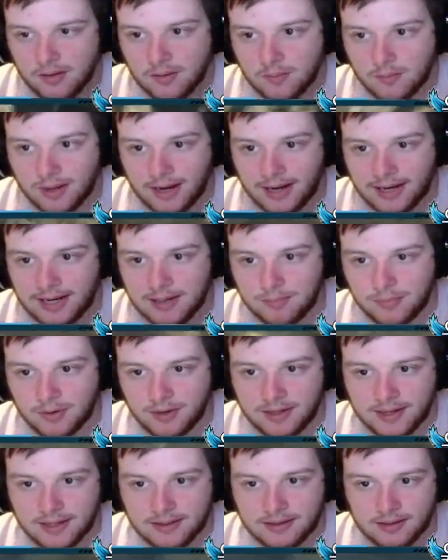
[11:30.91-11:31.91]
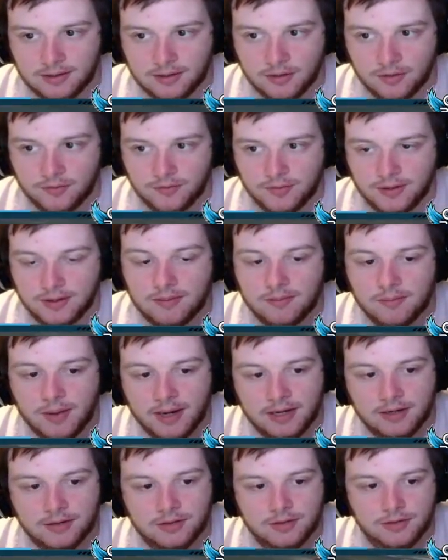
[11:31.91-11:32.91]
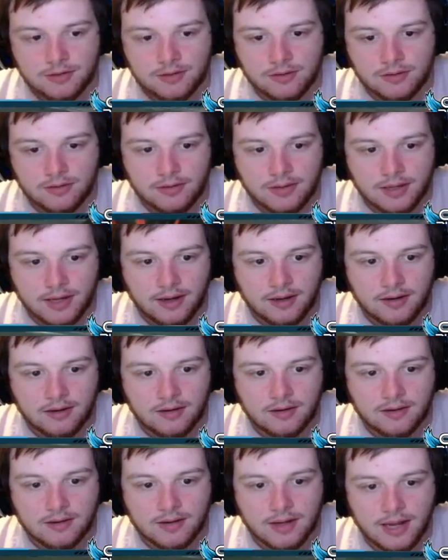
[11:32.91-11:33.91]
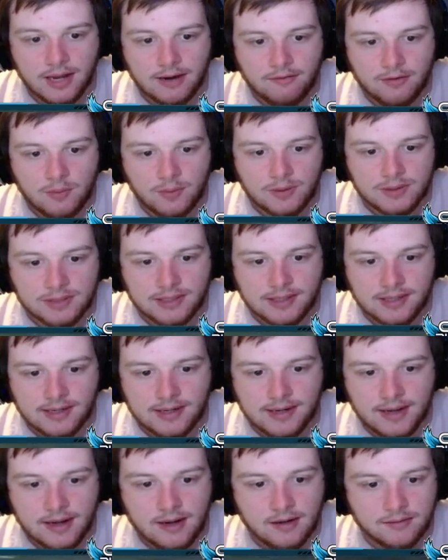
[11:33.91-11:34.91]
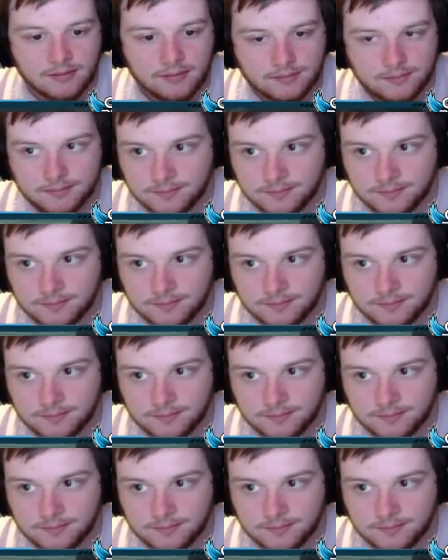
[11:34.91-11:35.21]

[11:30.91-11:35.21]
but I keep looking at the kill feed, making sure that not everyone's getting down.